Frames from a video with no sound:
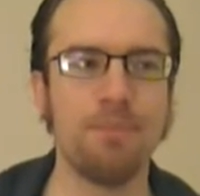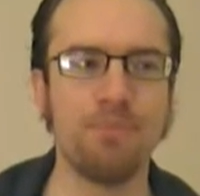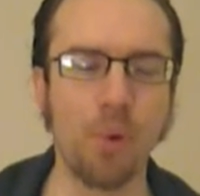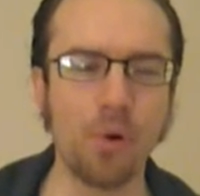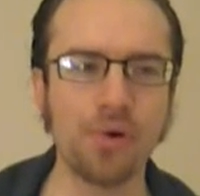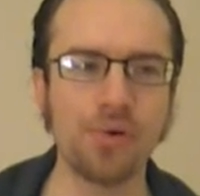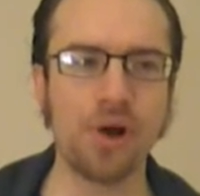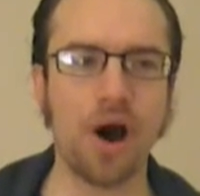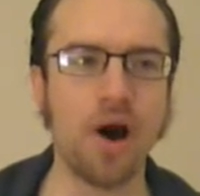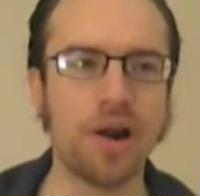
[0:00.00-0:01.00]

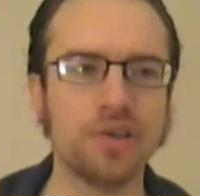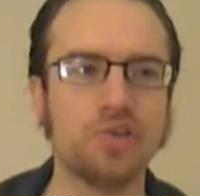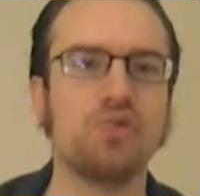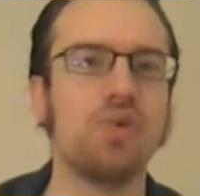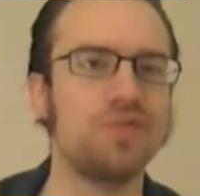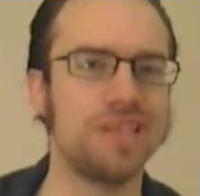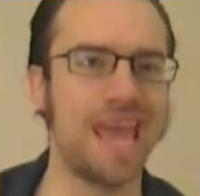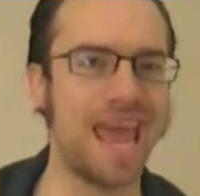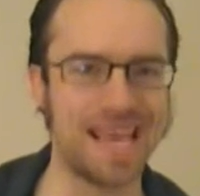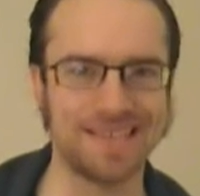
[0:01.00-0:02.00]
border on
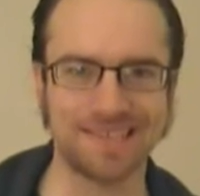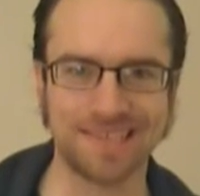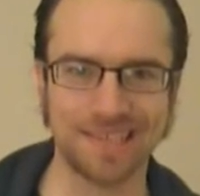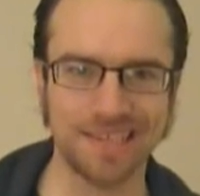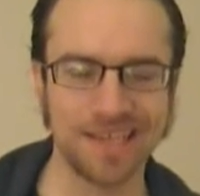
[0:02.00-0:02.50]
grotesque